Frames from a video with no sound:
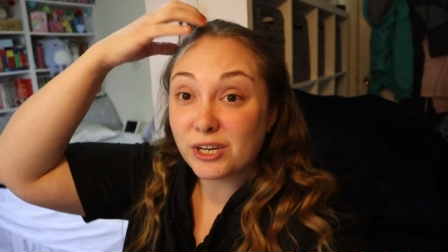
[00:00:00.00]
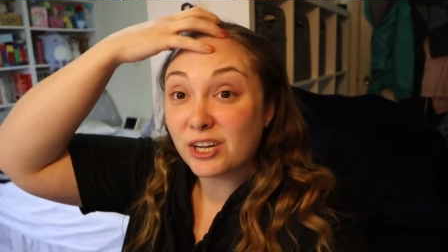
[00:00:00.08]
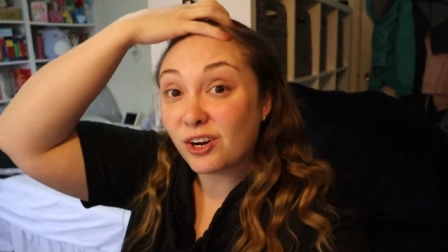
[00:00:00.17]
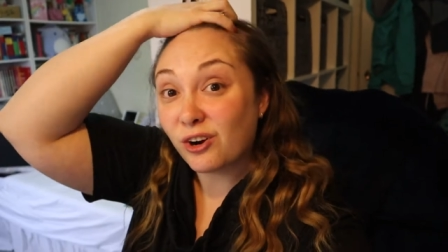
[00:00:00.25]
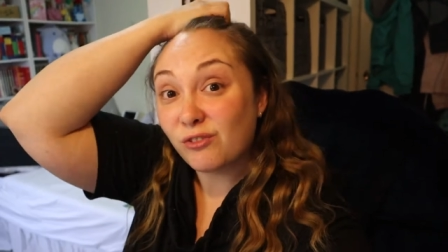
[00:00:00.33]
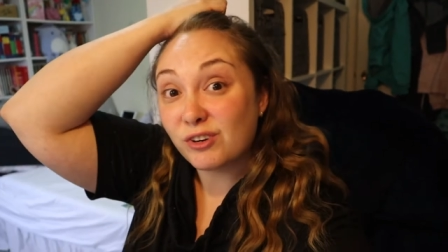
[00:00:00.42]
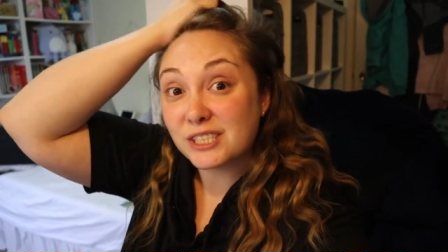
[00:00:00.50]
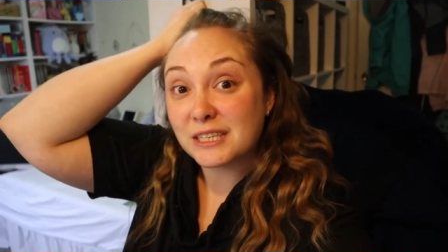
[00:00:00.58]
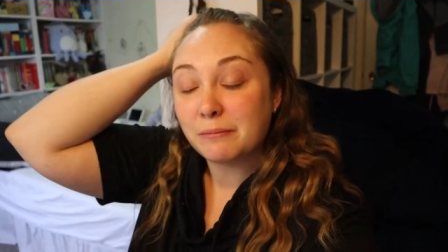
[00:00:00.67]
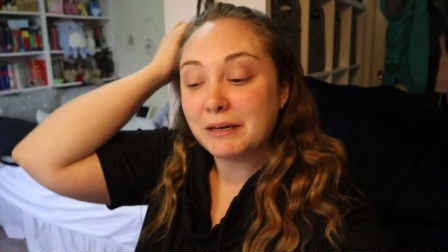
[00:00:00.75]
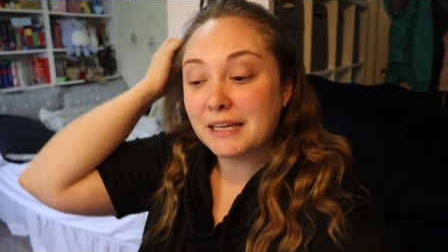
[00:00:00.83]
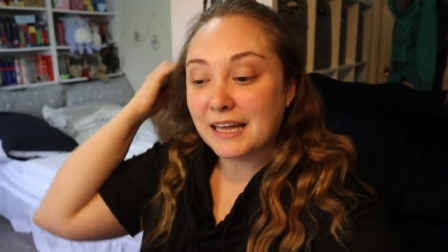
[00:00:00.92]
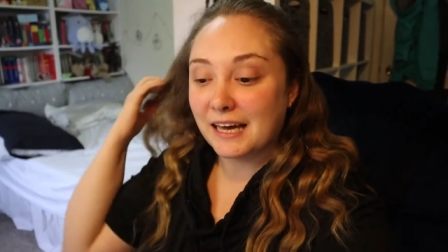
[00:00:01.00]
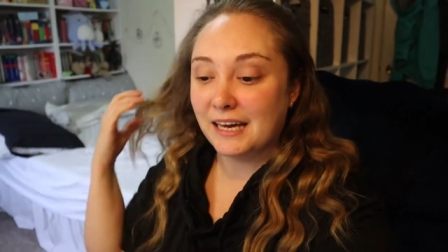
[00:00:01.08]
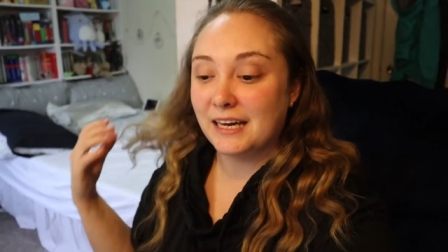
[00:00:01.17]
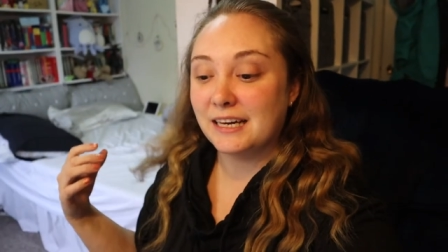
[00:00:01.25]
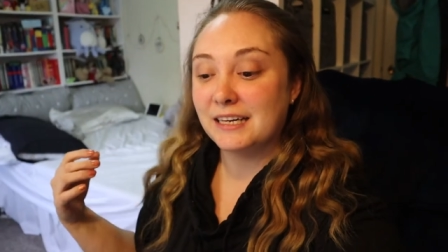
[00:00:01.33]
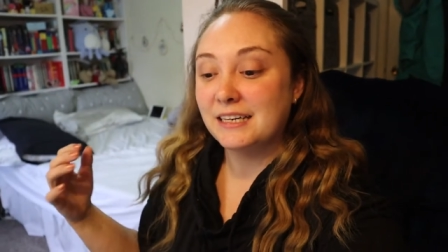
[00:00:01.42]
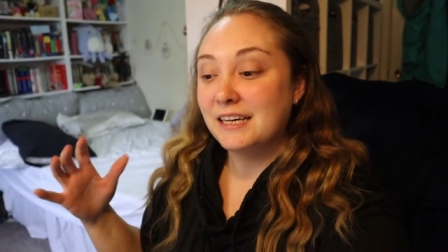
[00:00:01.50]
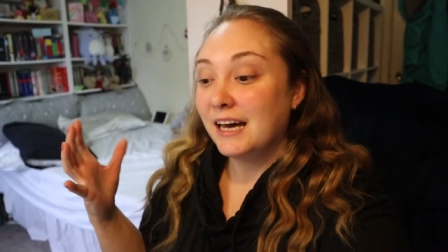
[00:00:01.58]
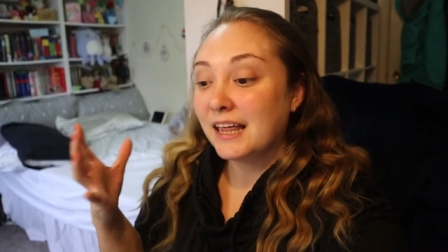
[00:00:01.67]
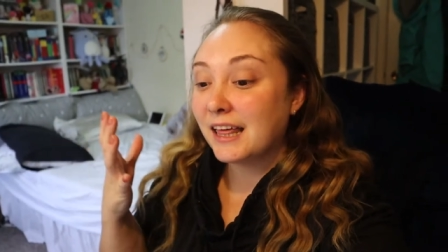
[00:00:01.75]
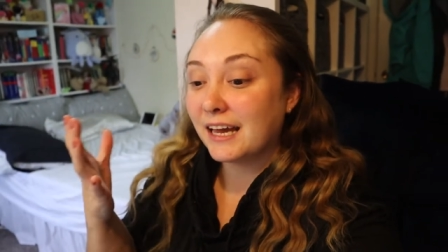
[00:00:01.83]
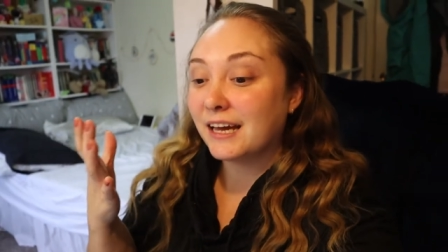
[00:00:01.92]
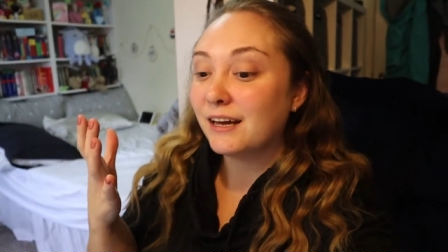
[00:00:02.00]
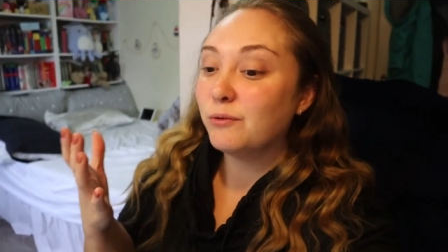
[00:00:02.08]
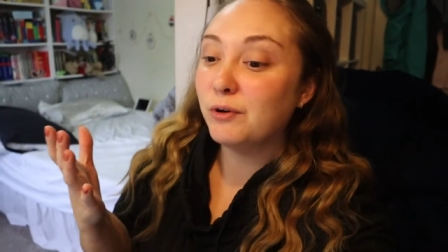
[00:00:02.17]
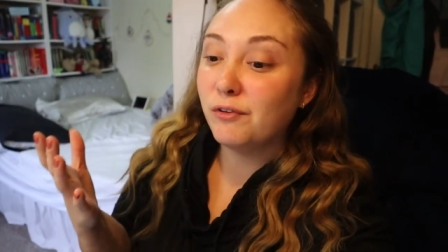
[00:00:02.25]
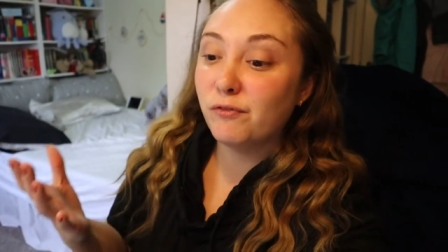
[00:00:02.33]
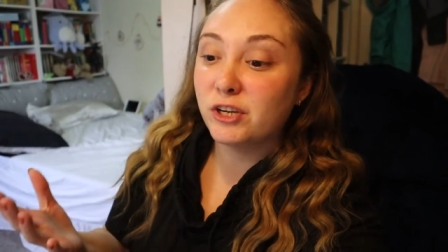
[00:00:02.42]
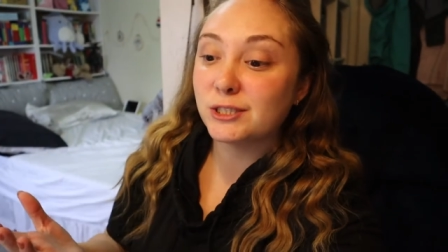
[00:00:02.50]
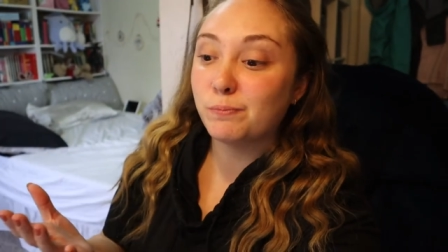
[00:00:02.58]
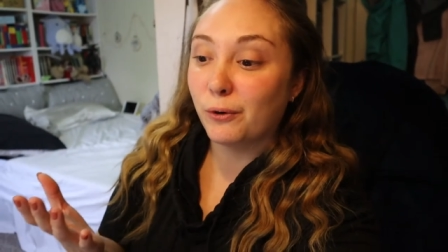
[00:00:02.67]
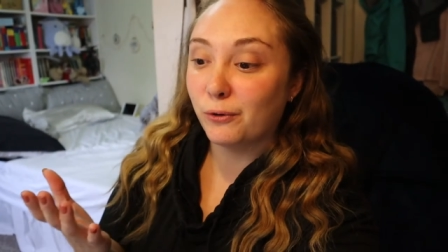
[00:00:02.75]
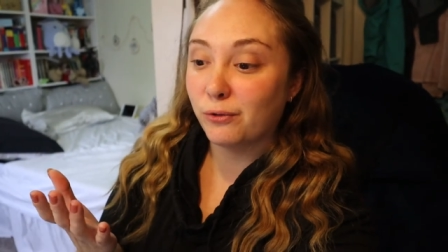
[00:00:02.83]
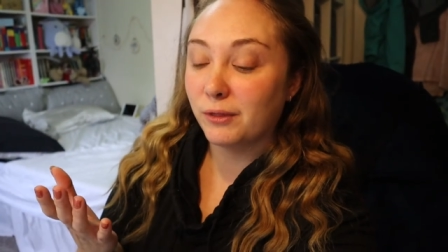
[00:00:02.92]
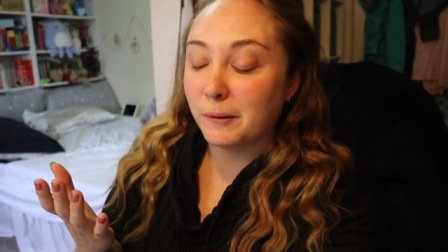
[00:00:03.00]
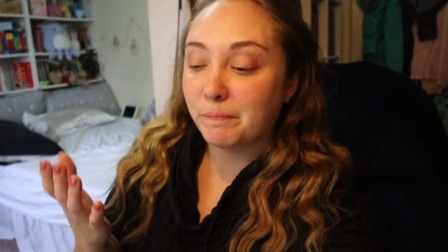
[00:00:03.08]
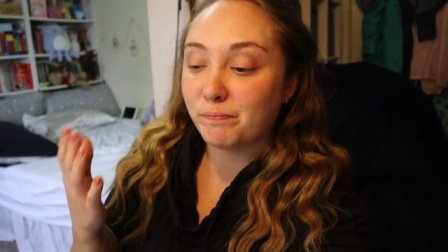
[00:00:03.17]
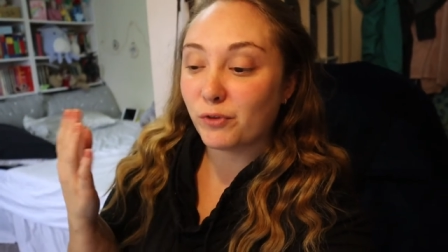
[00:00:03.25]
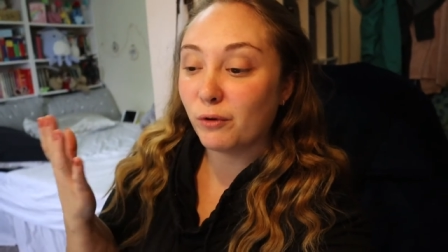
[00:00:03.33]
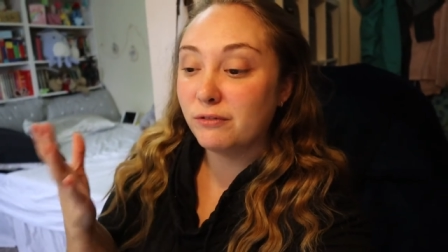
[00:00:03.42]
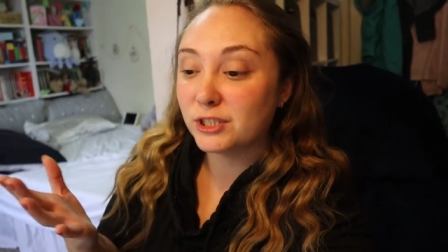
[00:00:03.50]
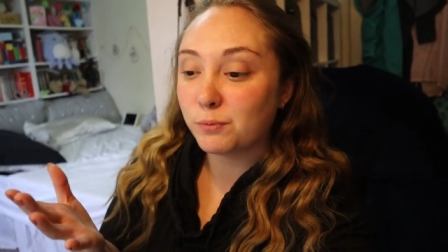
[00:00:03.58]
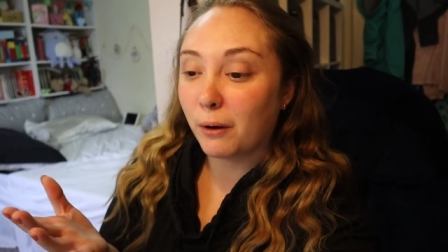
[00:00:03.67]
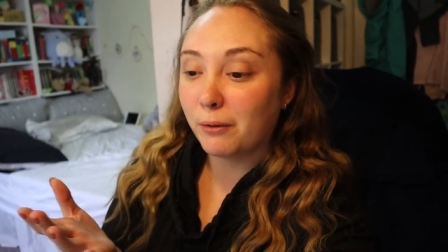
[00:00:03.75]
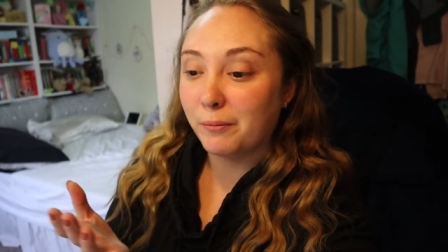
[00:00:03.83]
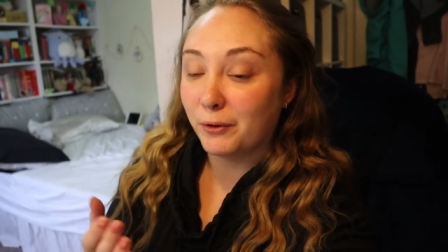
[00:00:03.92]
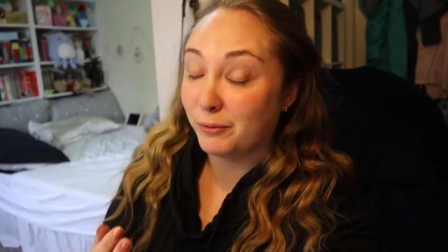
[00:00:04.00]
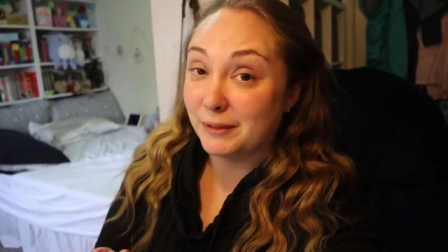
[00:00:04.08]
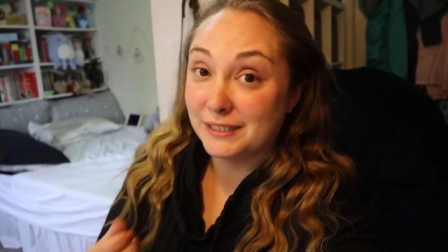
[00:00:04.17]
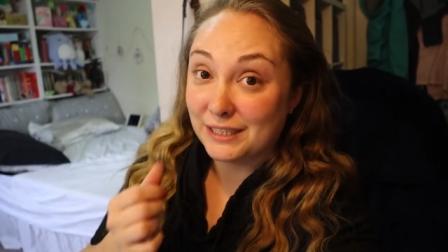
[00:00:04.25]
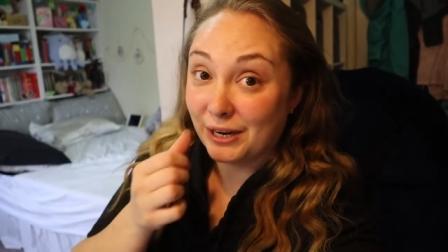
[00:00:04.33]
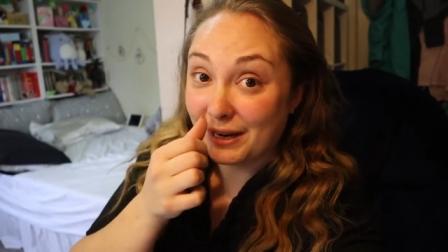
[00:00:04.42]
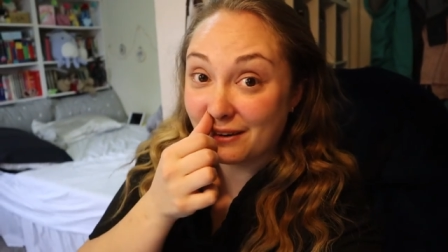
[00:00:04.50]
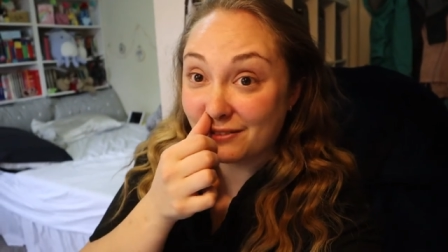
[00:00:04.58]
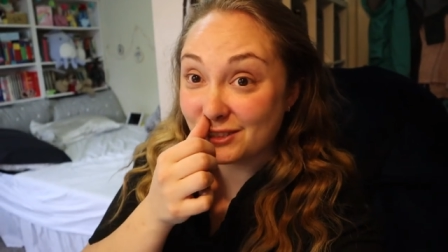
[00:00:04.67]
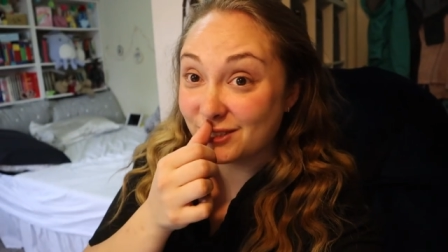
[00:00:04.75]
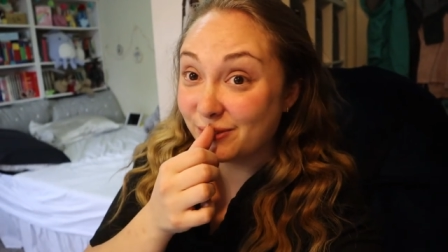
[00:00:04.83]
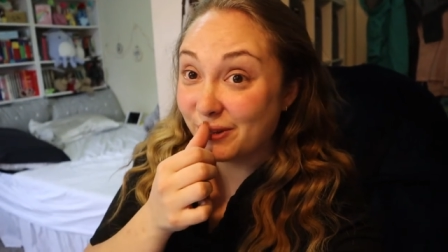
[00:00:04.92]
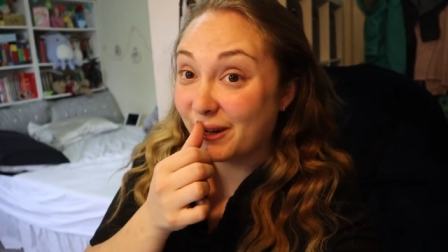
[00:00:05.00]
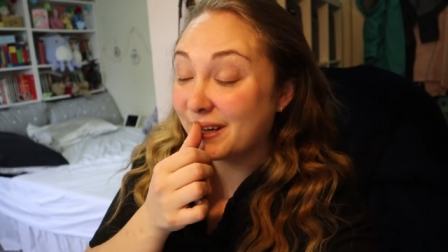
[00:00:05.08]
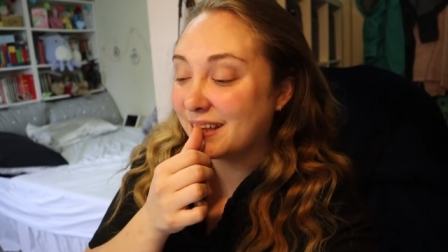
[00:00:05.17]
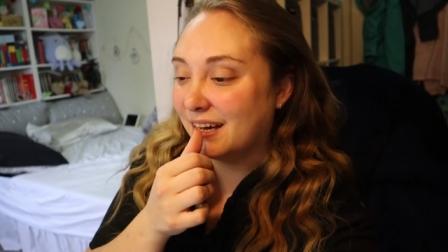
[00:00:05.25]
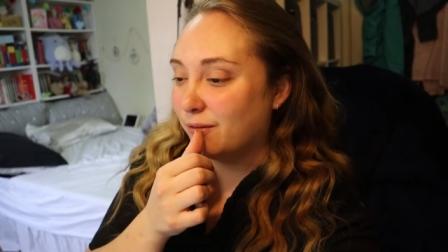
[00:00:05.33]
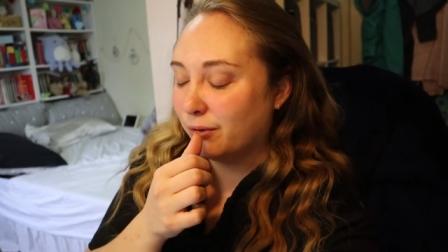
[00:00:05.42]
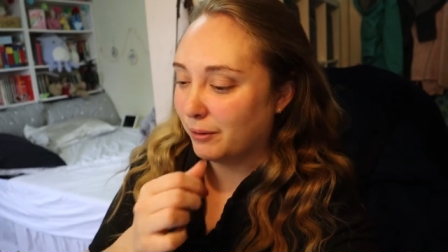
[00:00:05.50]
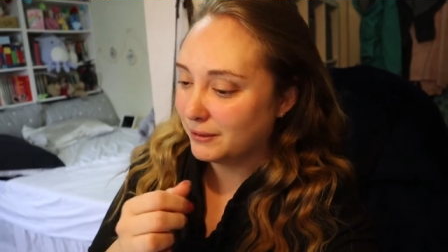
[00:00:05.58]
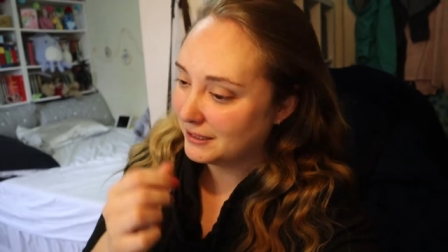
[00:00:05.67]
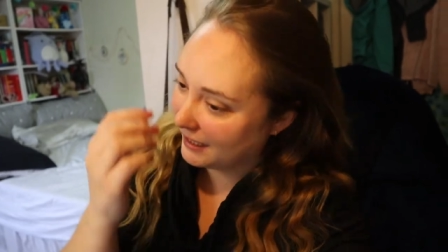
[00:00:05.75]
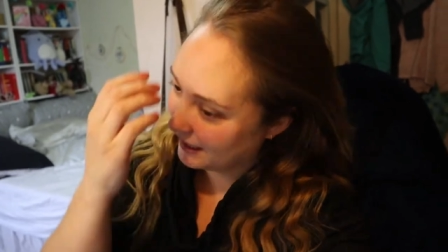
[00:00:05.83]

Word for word: read it over to be like, like we've just both, we've just probably both been staring at it for so long that we won't